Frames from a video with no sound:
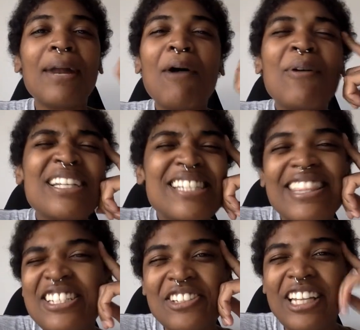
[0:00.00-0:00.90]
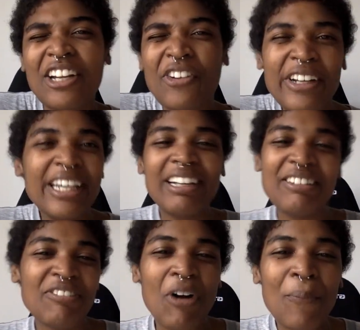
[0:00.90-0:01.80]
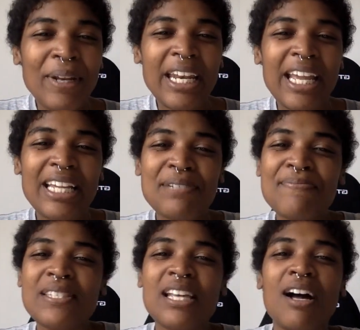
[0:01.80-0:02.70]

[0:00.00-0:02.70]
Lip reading: I want to say these are like Greek, Roman names.